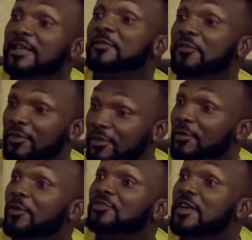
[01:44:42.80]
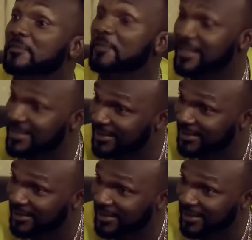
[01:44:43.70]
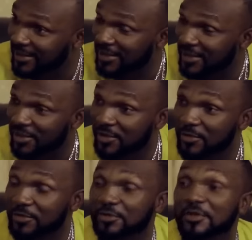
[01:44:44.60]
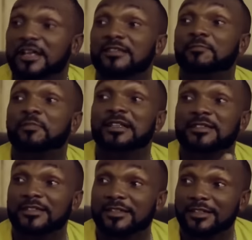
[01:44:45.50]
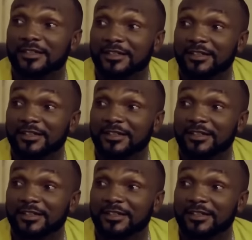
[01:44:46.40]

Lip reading: Okay, before, what do you expect? You expect